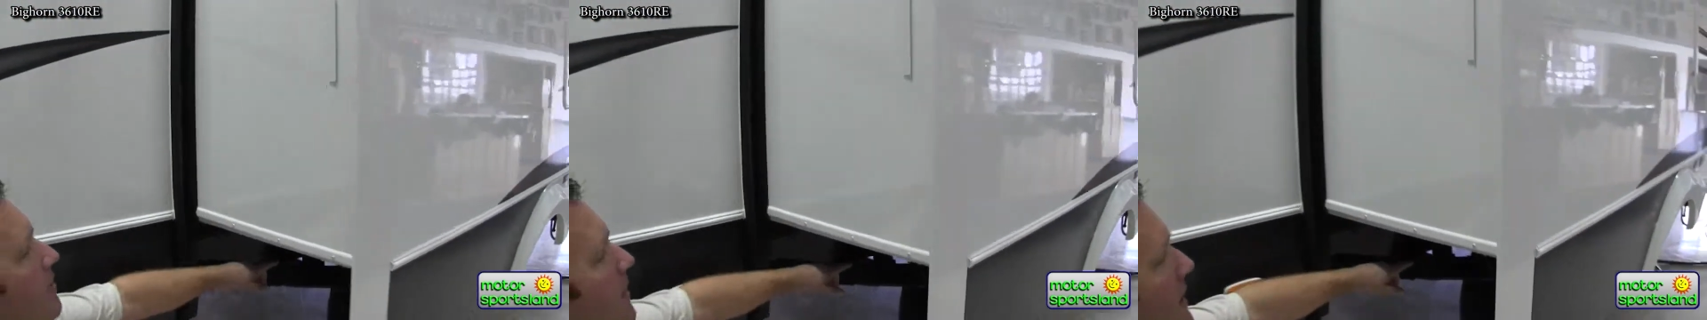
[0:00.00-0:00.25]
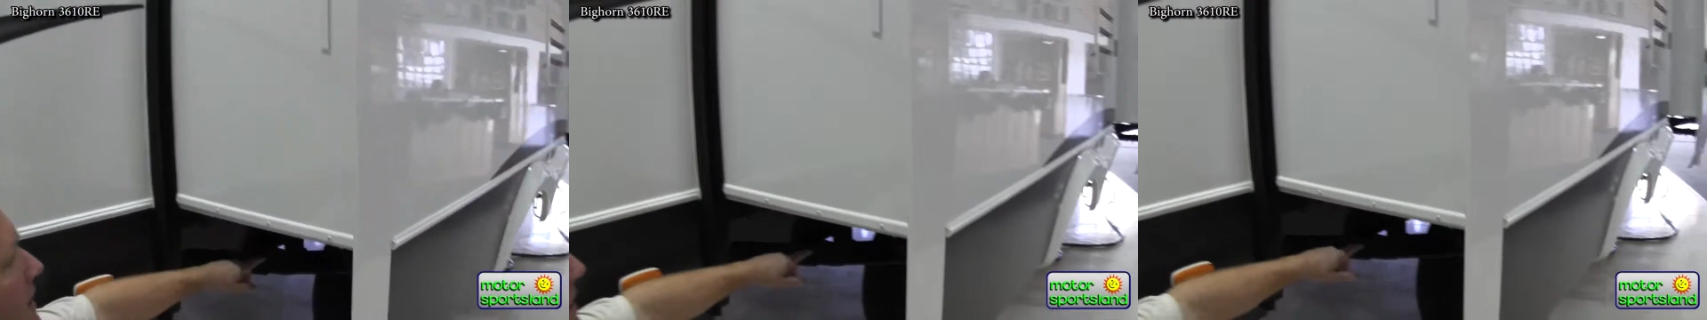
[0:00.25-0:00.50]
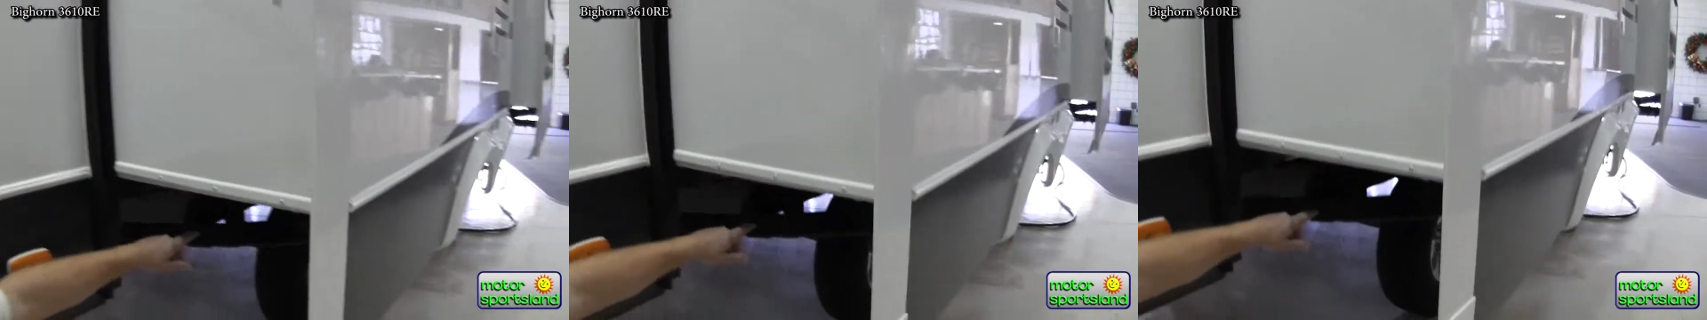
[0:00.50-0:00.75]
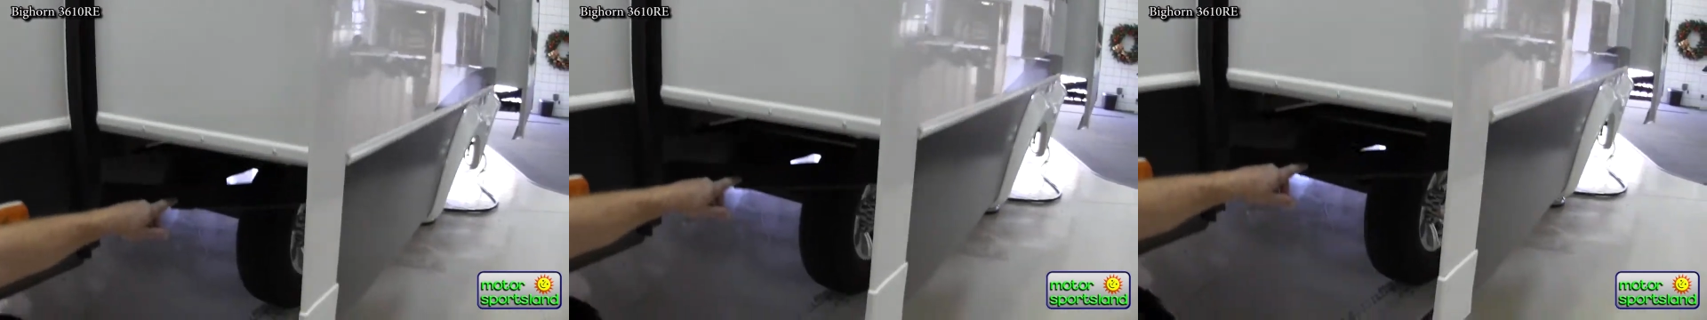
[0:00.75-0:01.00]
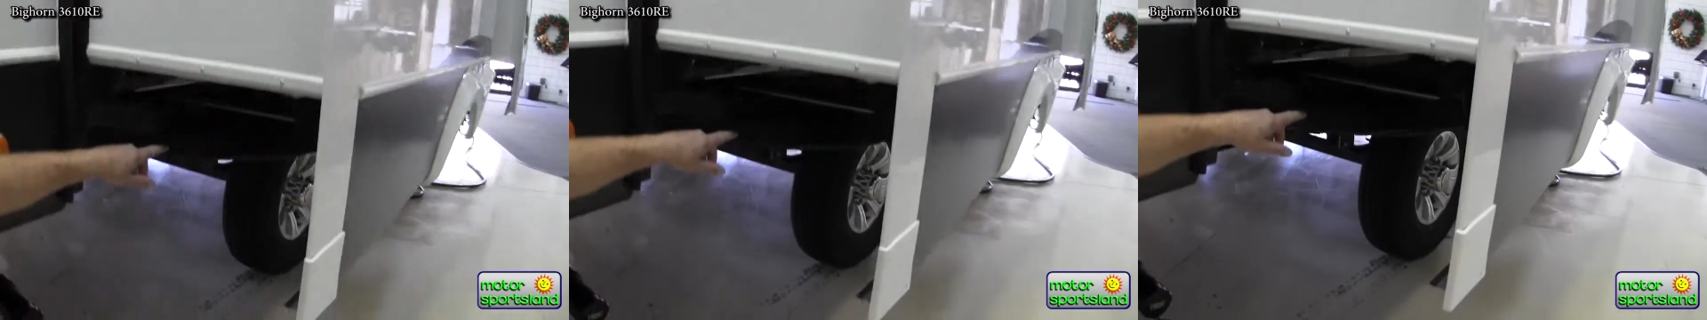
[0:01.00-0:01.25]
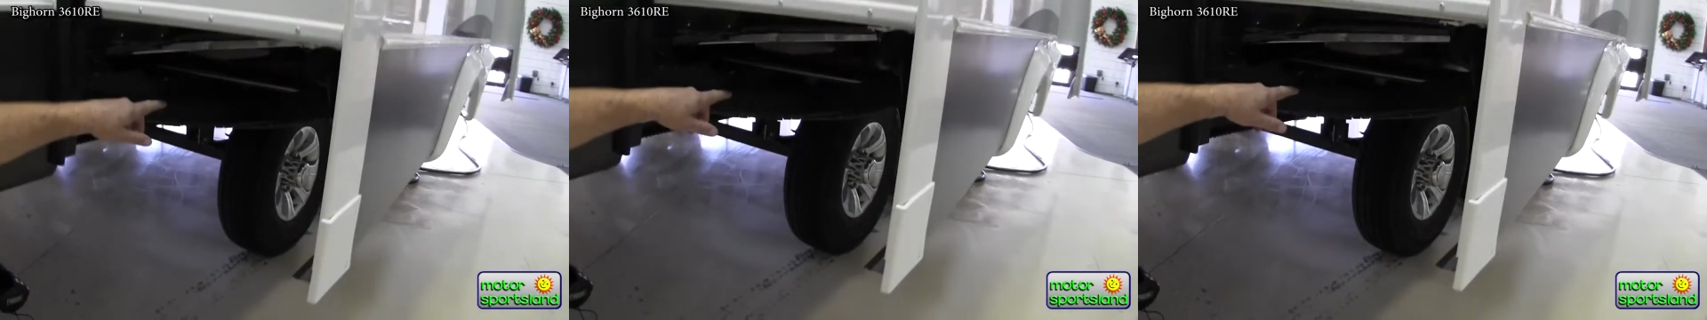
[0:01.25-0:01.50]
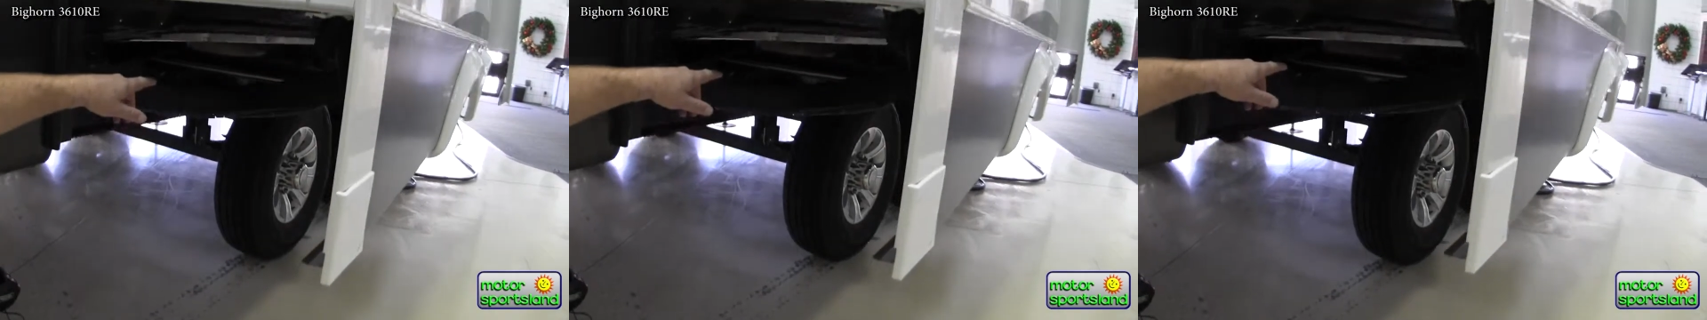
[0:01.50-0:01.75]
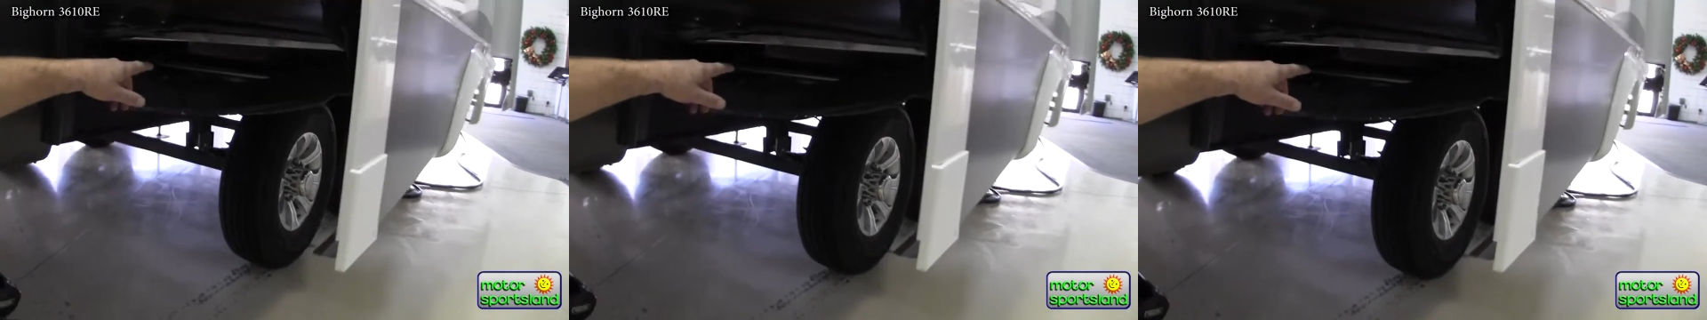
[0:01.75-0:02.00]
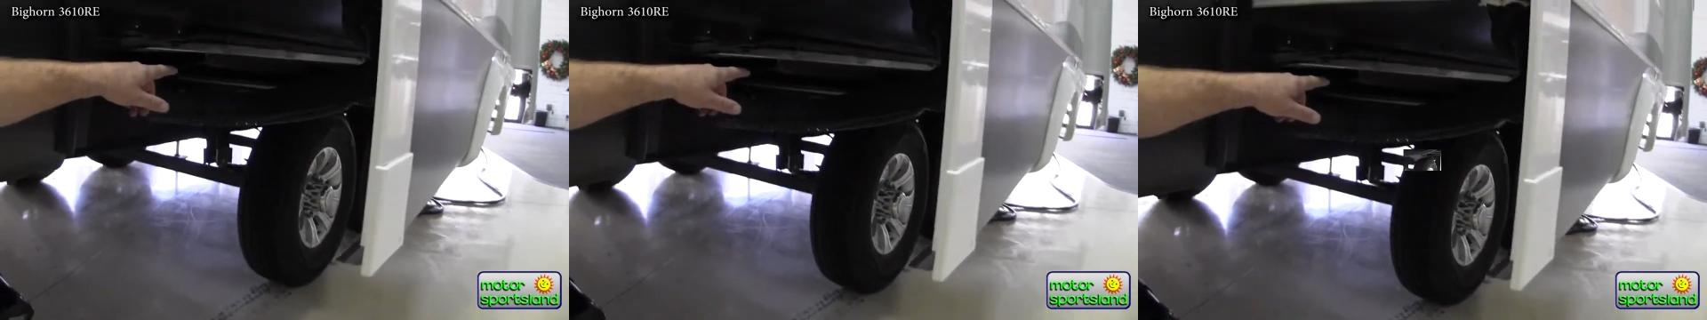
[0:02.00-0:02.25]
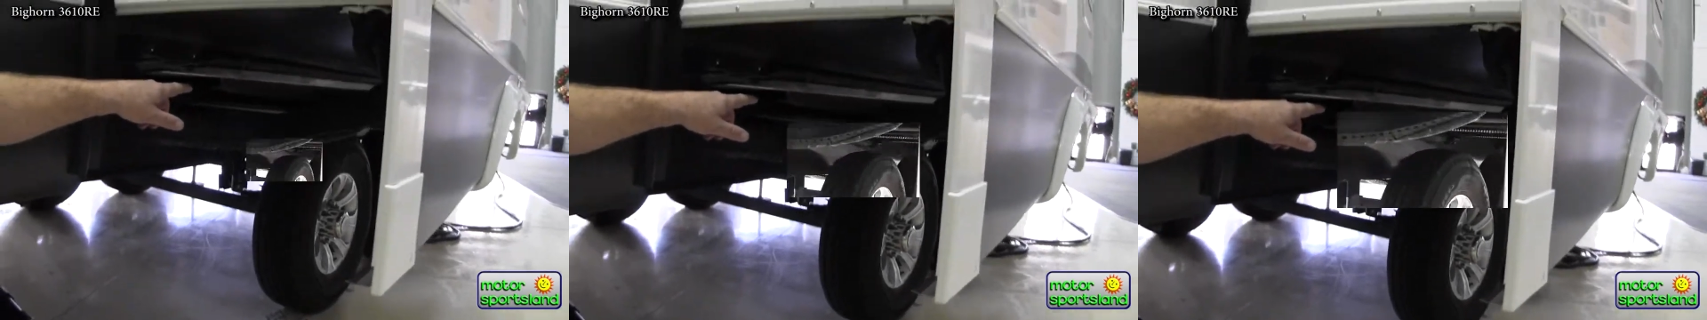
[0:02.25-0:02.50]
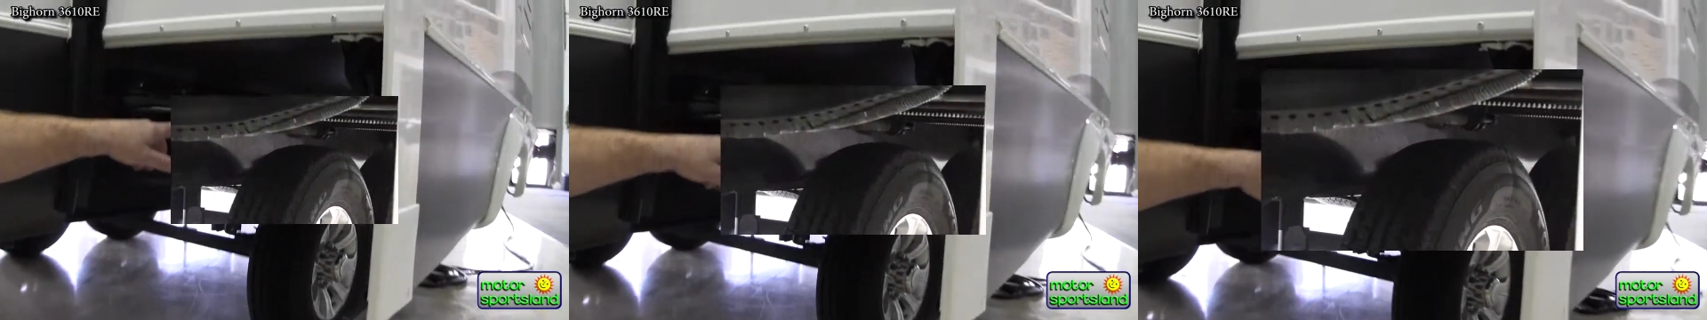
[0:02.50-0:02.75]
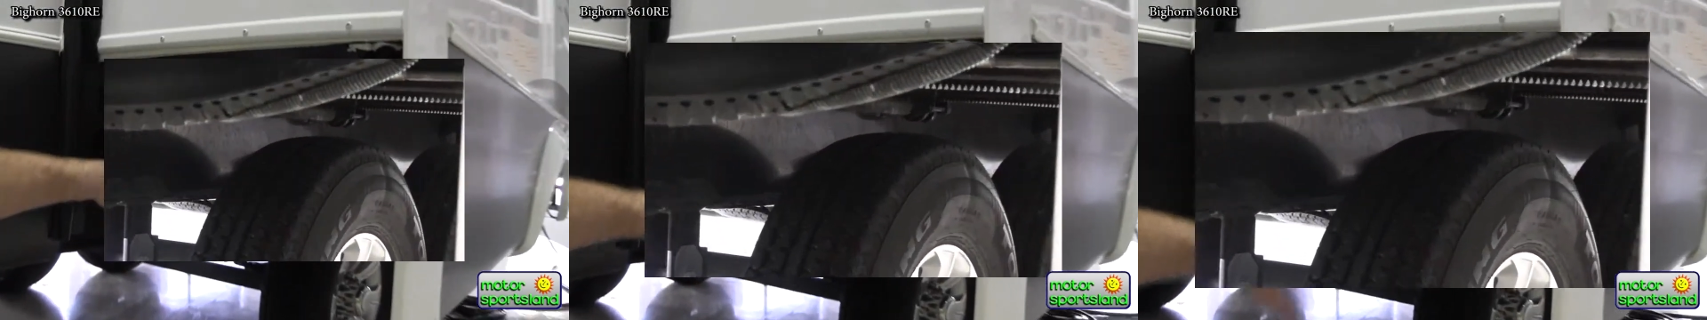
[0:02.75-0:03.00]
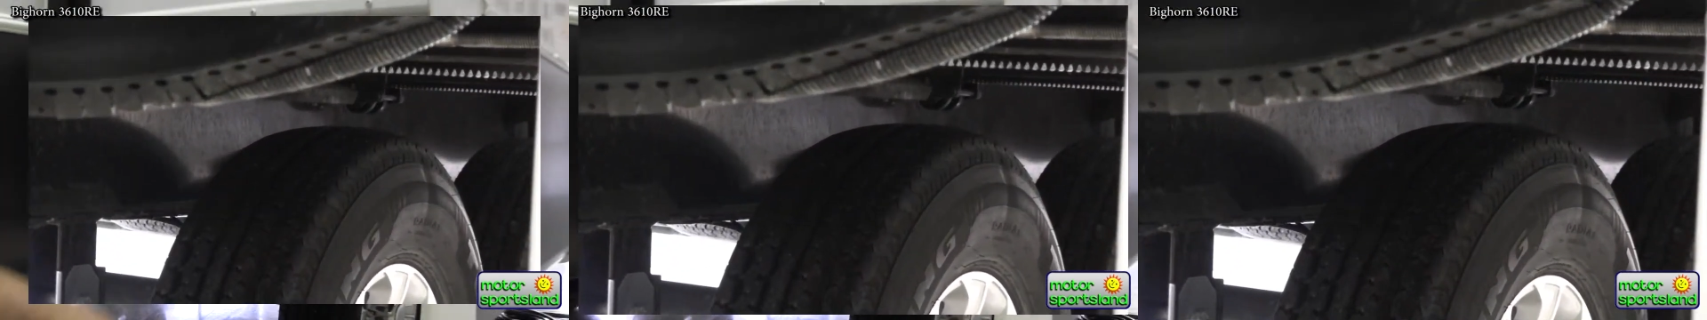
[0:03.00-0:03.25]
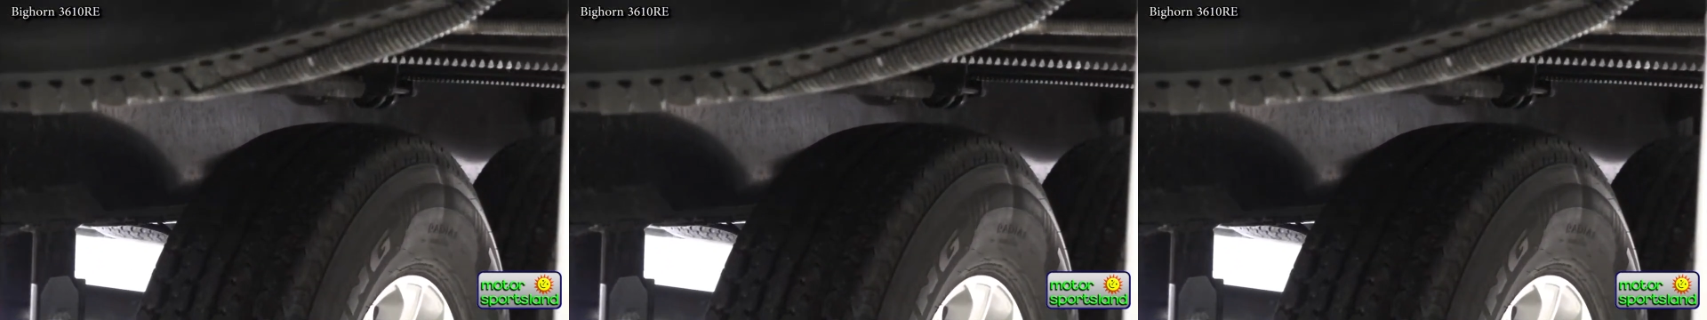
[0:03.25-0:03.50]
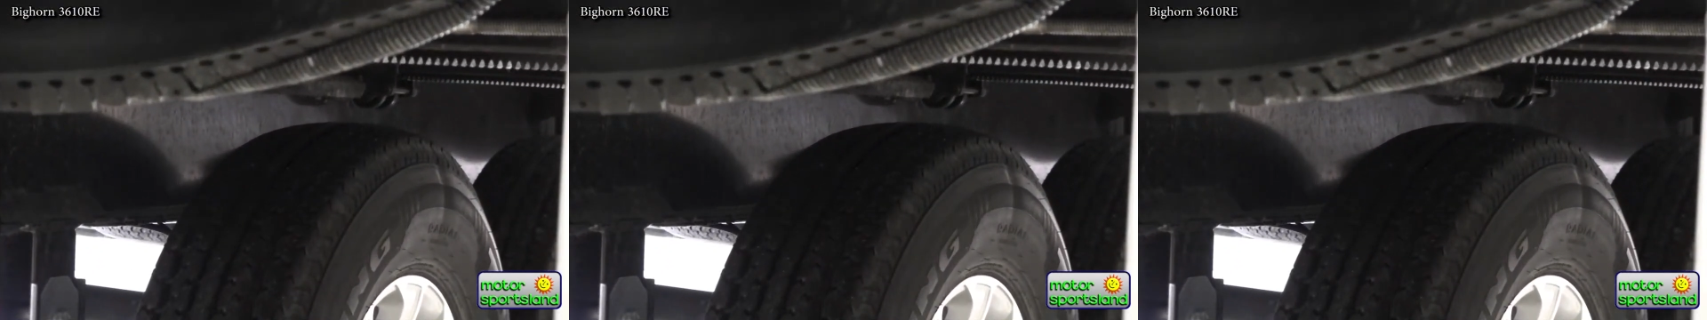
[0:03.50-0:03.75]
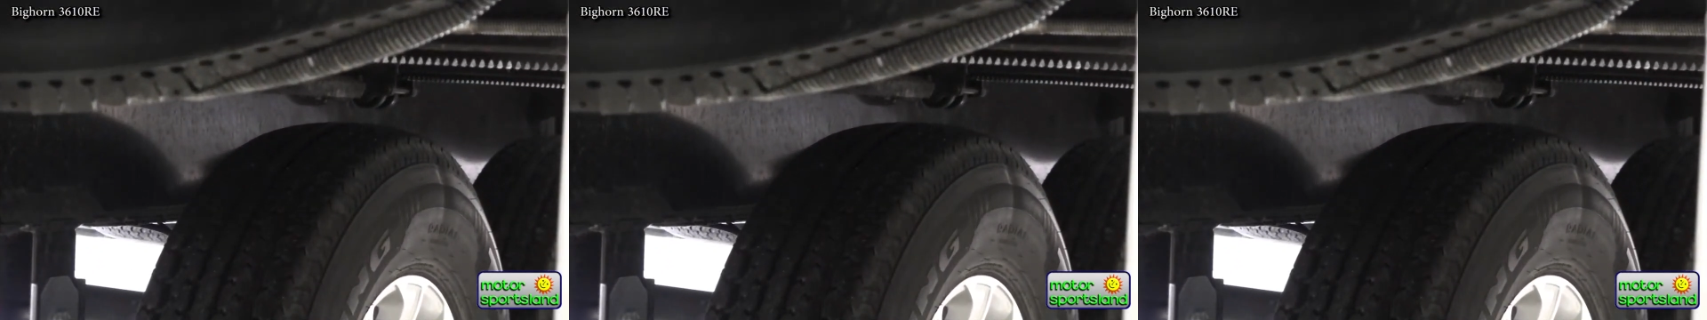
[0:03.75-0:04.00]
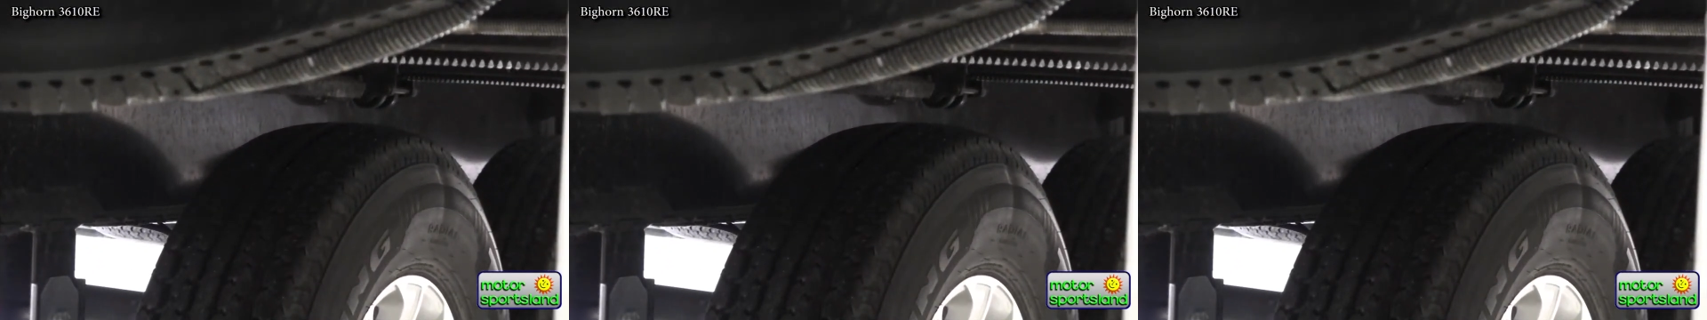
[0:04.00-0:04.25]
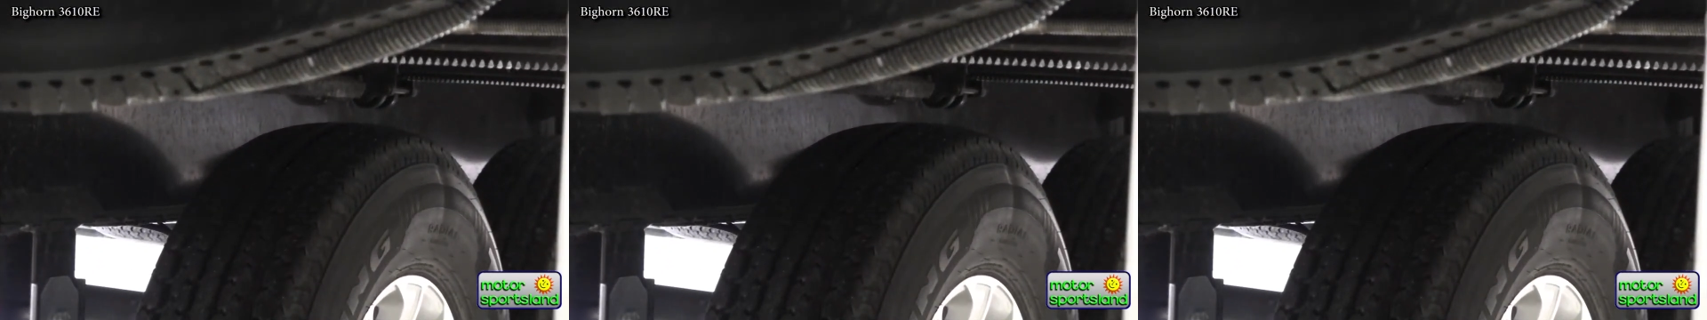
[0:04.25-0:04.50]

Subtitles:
Nobody's mouth can be seen.